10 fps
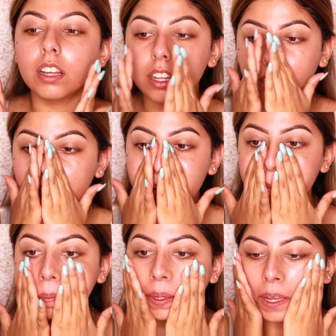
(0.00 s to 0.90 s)
a little
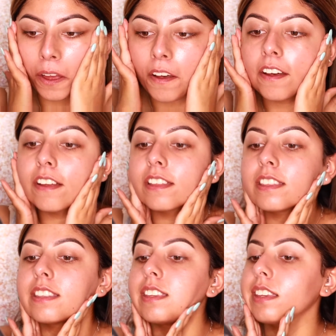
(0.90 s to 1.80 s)
bit
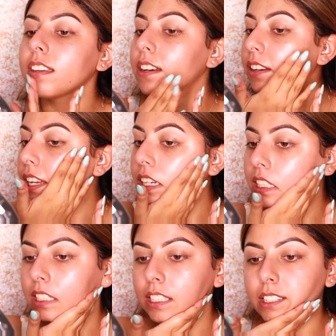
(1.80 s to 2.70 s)
on the, how can I
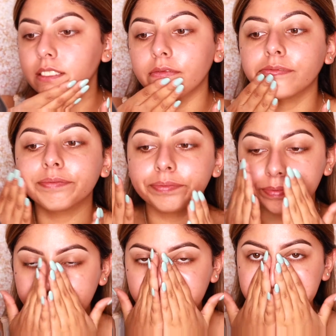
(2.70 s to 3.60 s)
say,
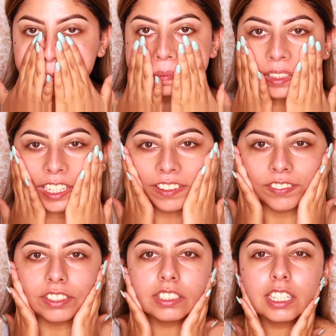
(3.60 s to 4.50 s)
it
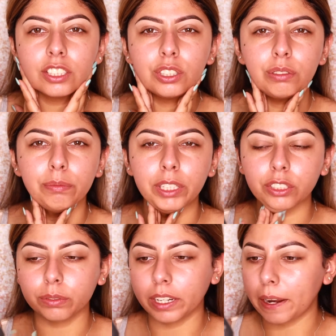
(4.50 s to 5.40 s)
feels like too
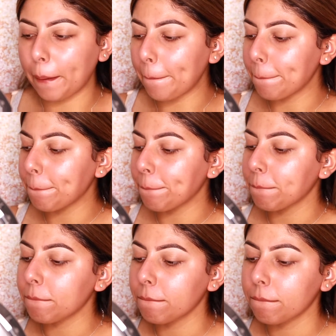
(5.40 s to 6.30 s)
much right now,
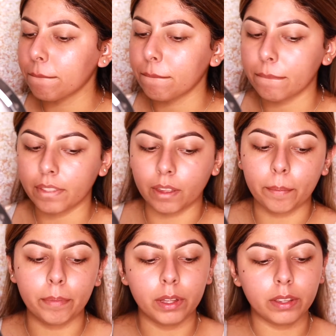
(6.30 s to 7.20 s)

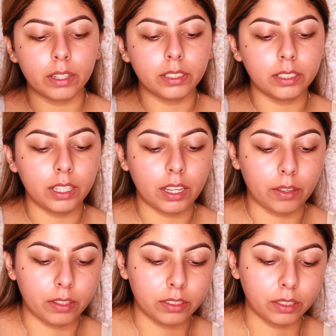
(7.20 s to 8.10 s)
but let's see how
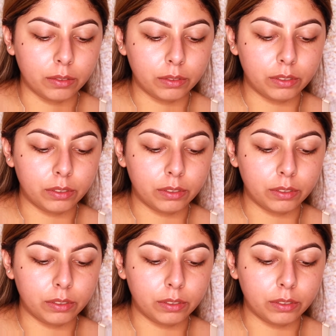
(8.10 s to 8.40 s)
this goes.